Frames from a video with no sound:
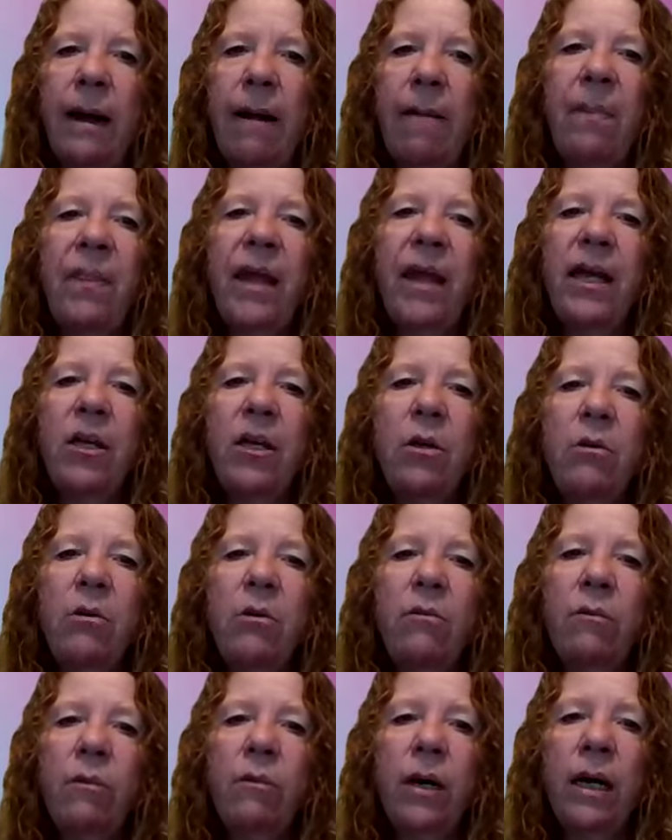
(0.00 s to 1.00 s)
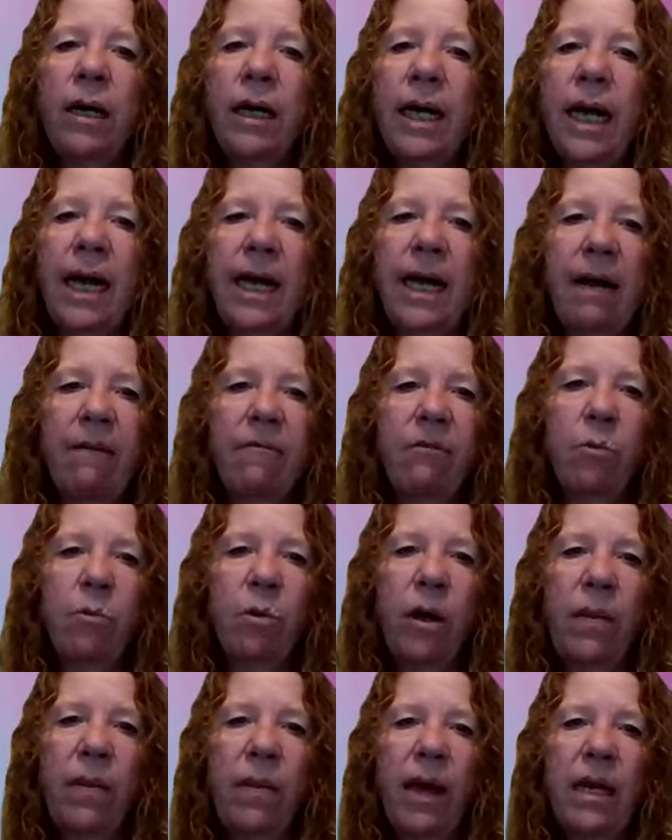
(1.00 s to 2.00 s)
And thank you again,
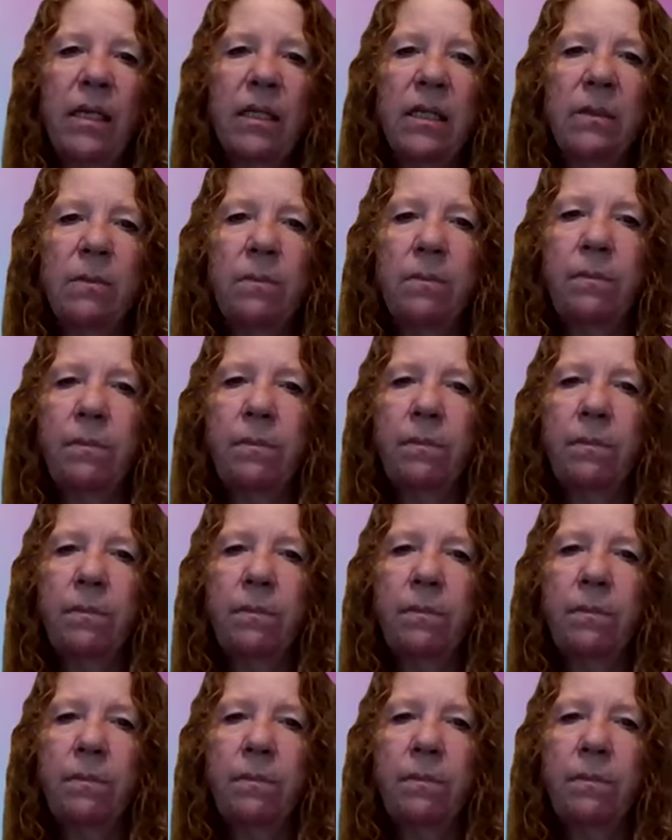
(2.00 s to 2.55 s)
everyone that has